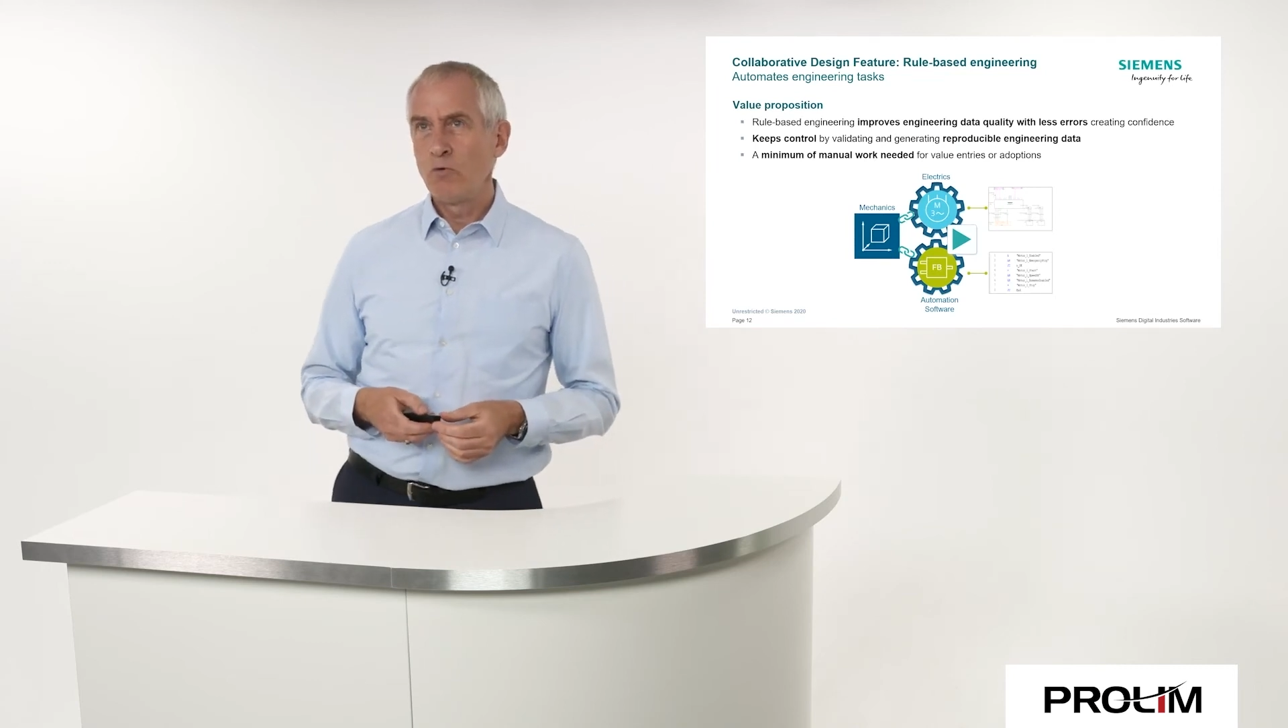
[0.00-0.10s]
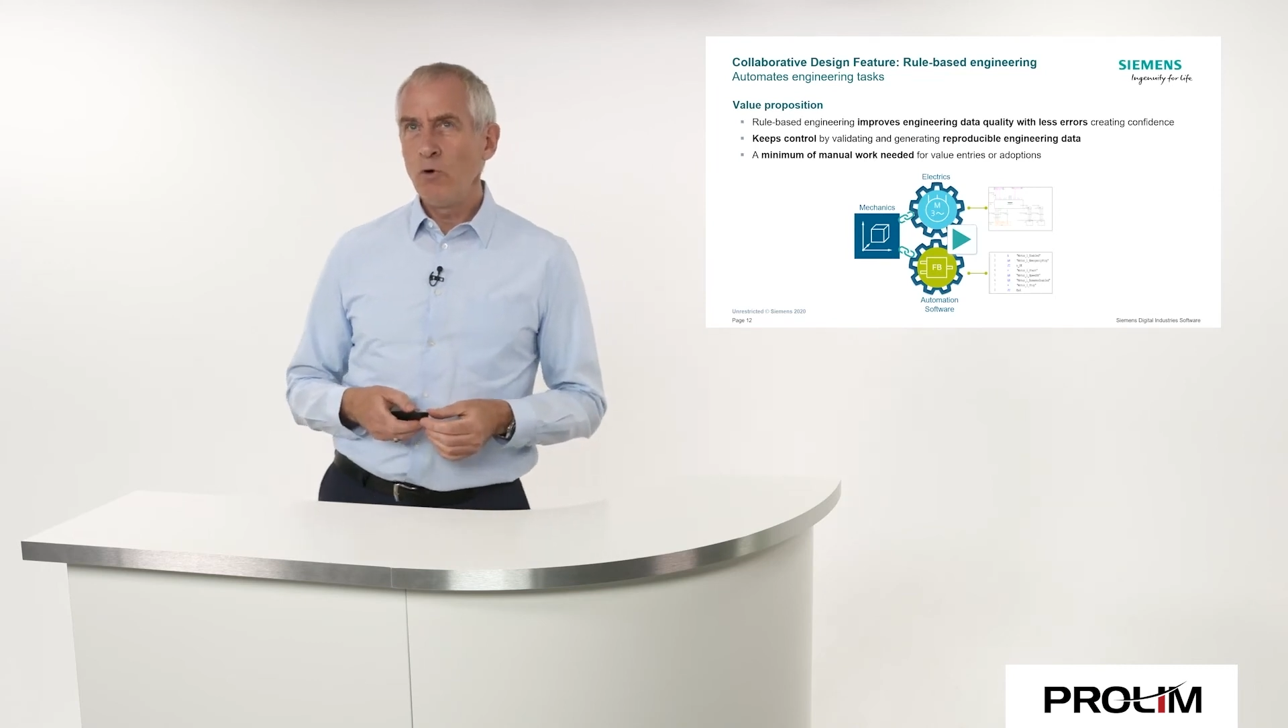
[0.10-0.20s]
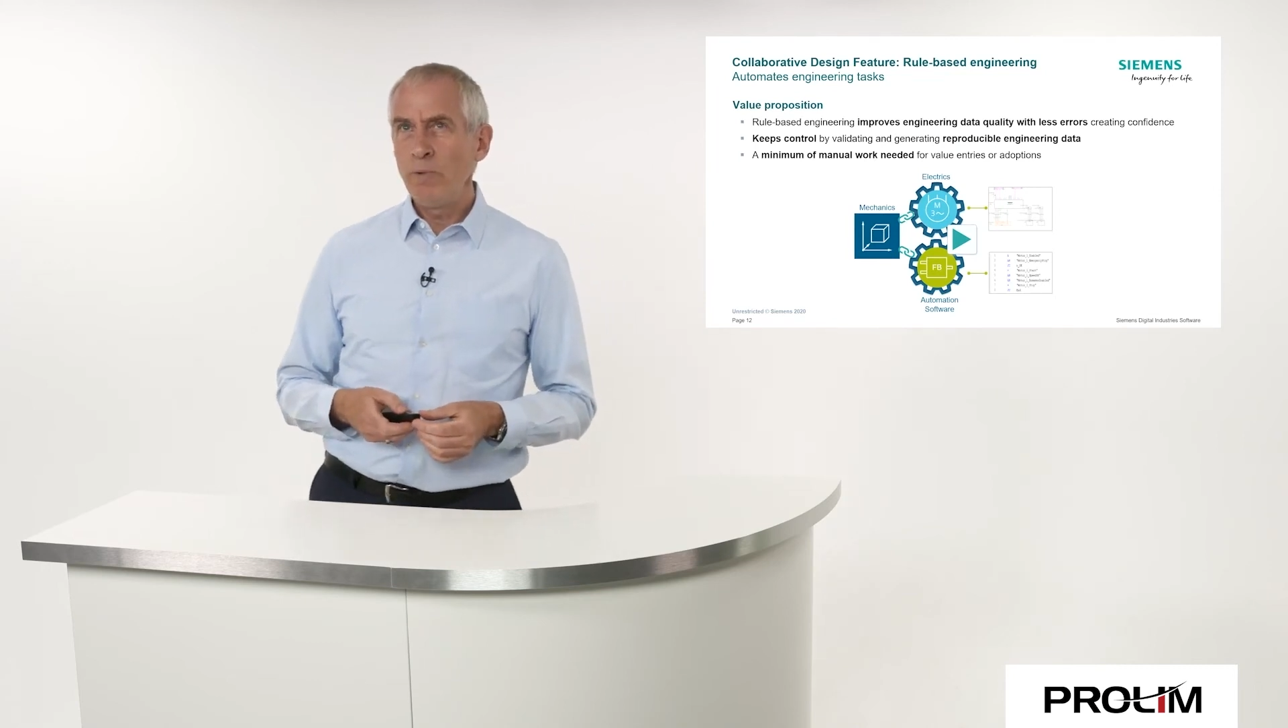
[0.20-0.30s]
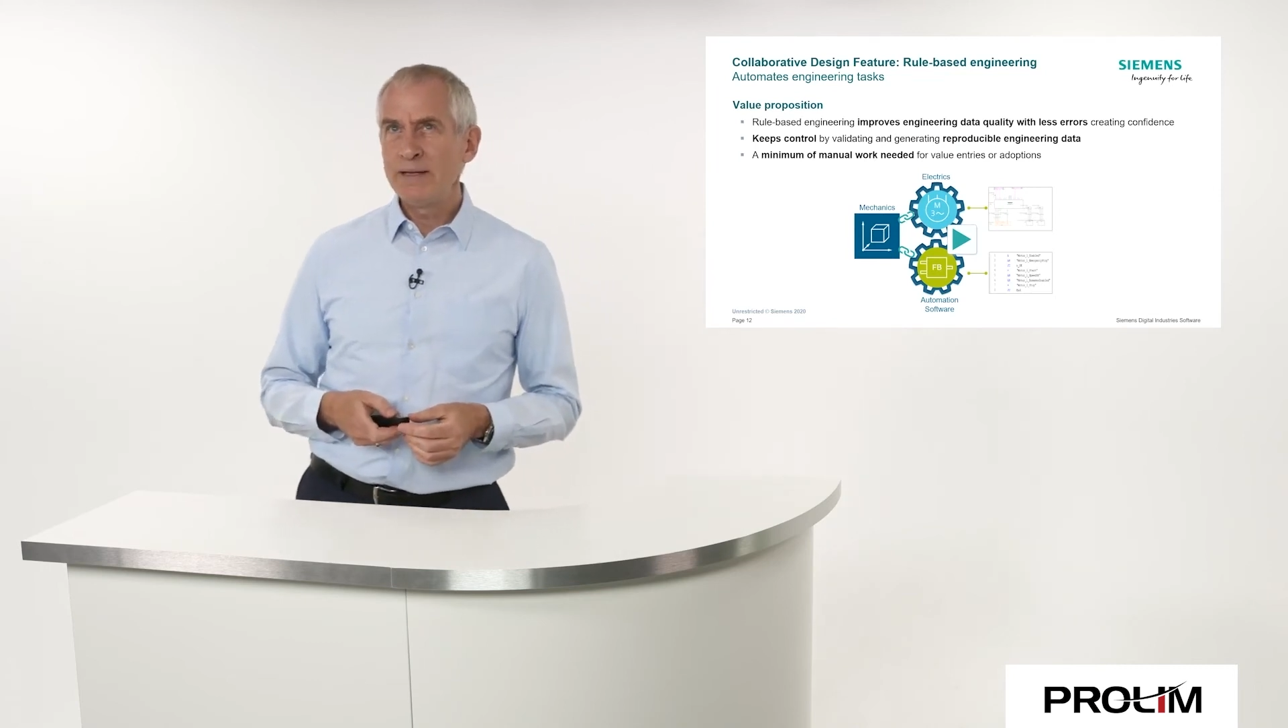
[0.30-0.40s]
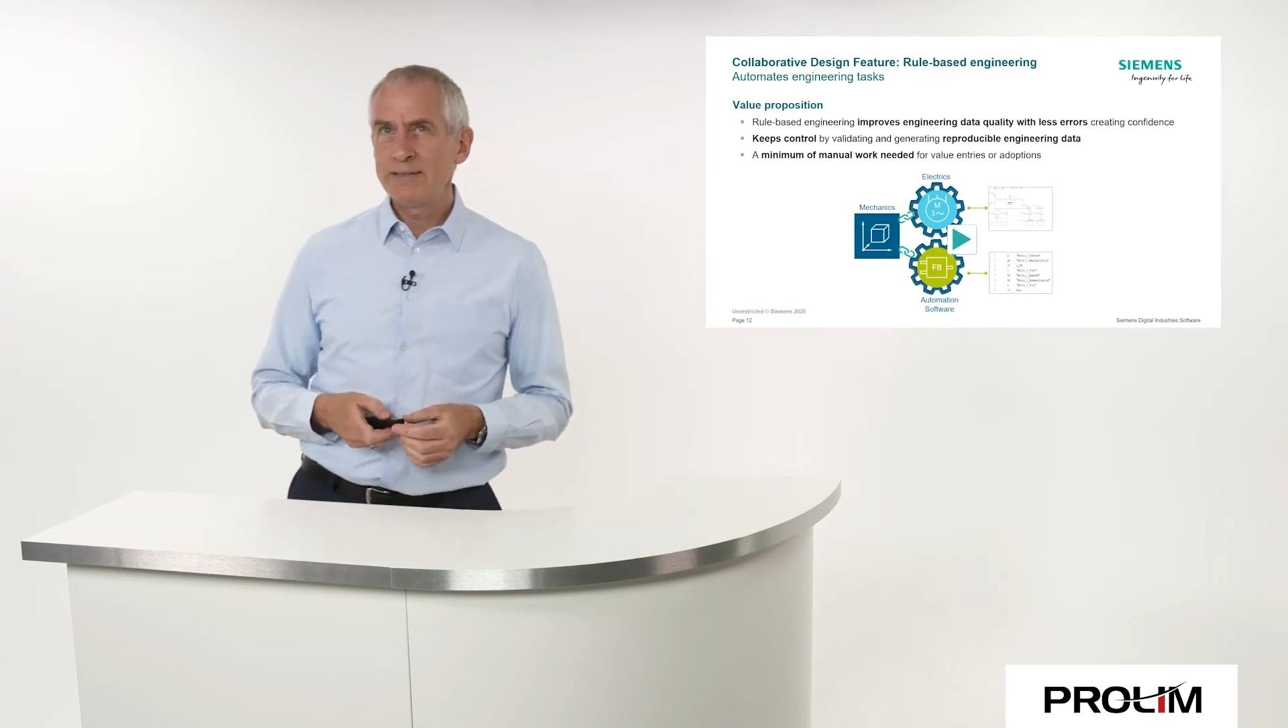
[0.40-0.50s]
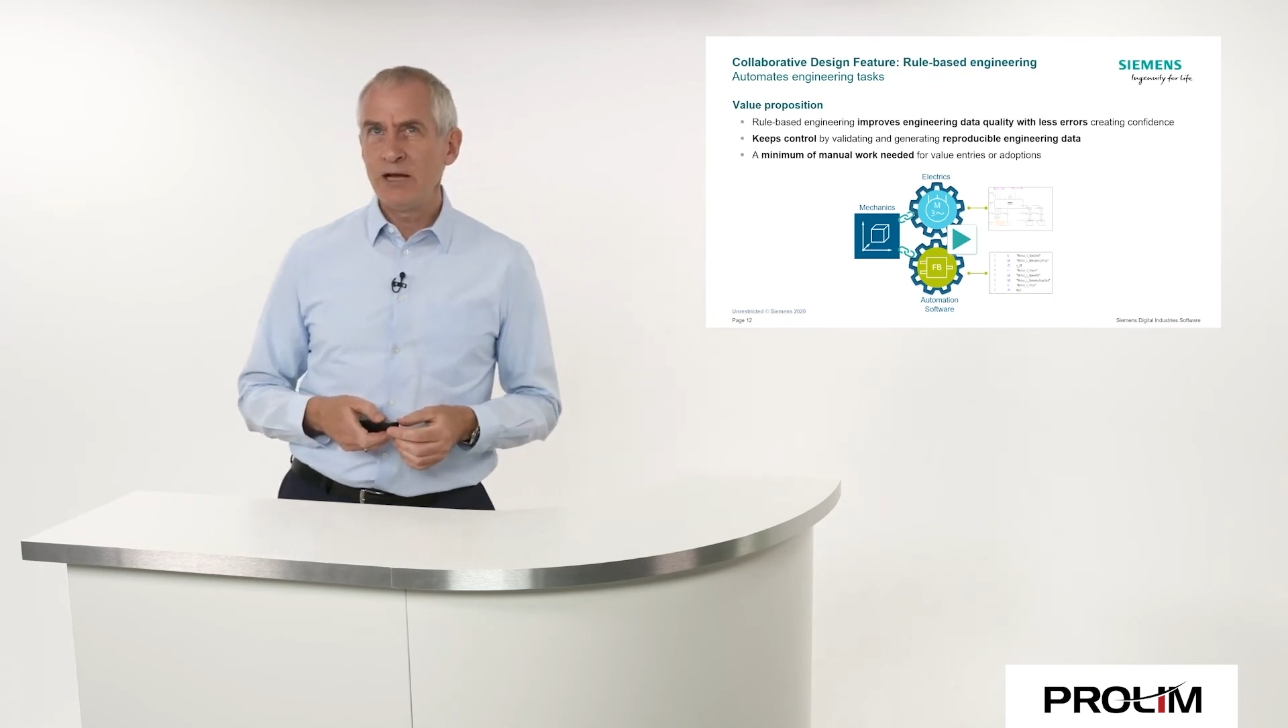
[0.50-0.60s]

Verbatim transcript: Rule-based